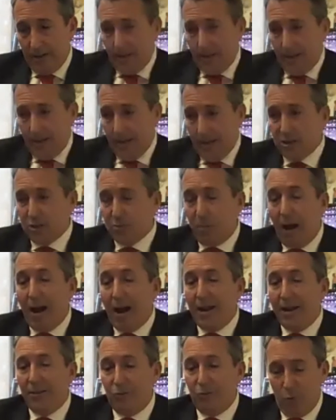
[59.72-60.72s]
is
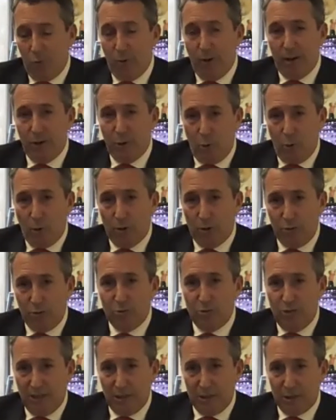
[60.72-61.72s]
by doing your due
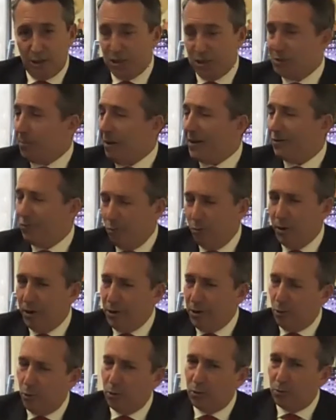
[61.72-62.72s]
diligence, by doing
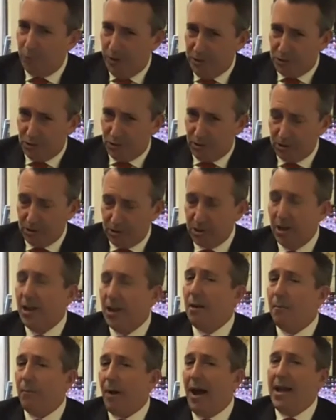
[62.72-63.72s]
your research,
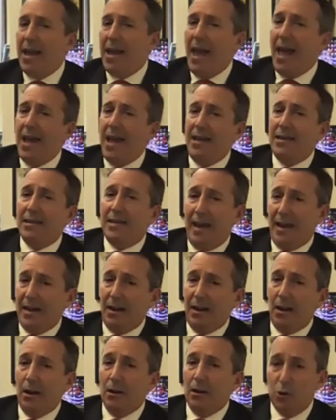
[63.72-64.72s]
by getting
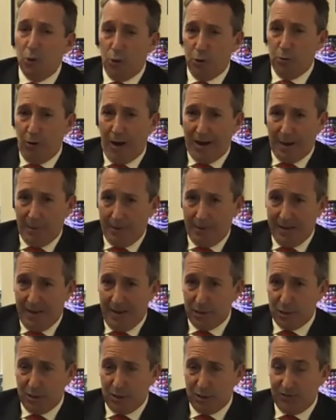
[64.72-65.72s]
a good
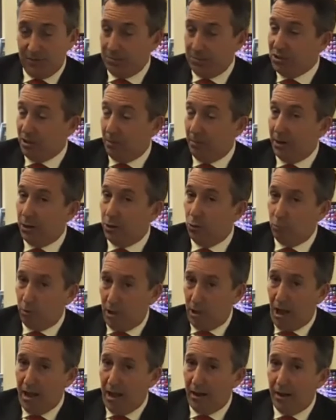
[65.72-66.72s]
recommendation from somebody you
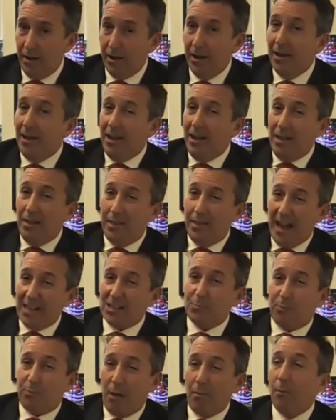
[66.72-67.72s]
rely on. That's
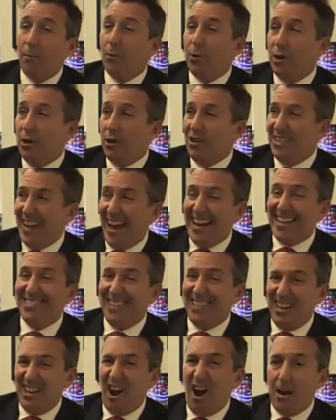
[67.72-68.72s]
probably
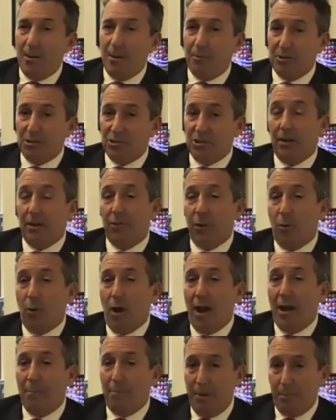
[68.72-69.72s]
99% of the
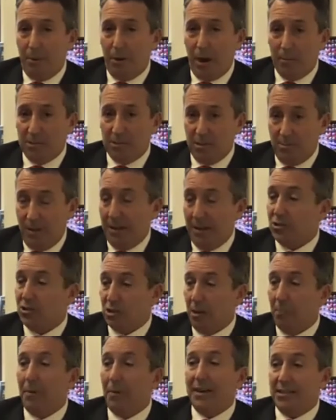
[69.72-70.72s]
way people come to me.
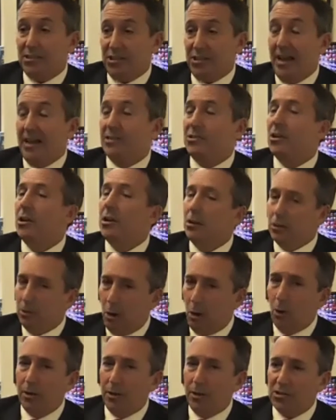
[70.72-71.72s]
Somebody says,
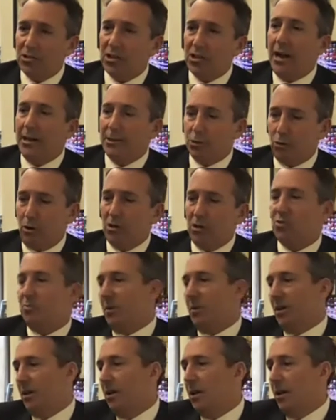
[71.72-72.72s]
go to this guy, trust
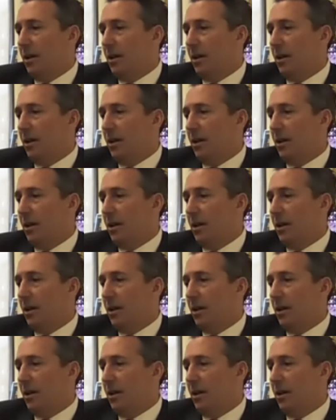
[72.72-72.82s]
me,